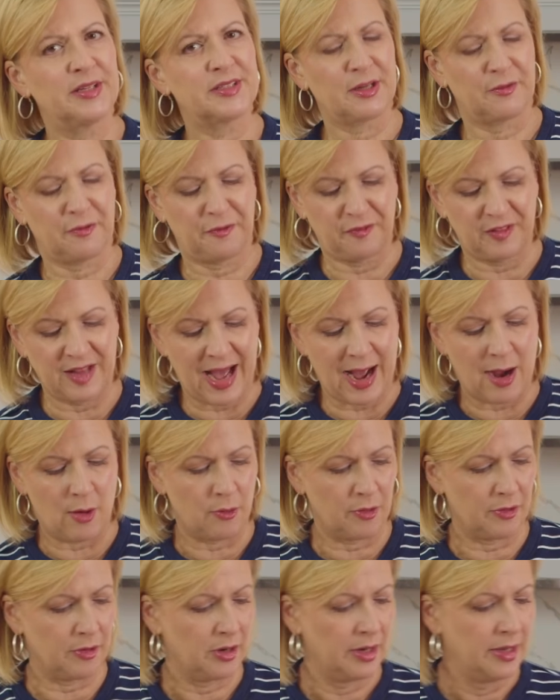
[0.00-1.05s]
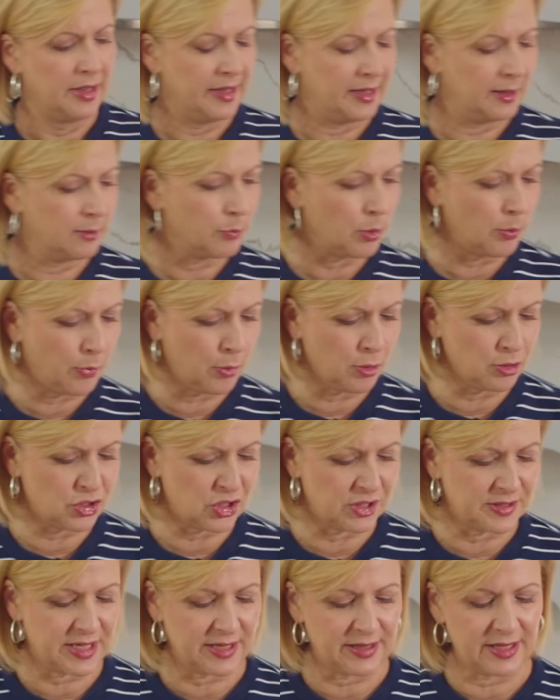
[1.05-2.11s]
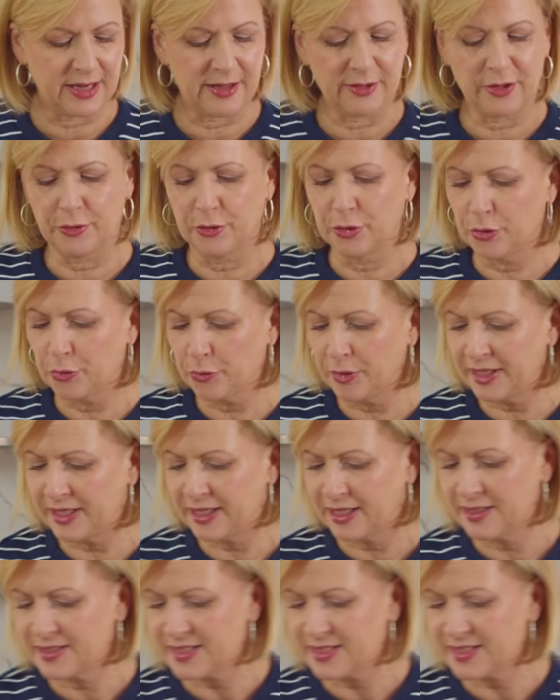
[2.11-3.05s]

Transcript: of flour in proportion to the other ingredients.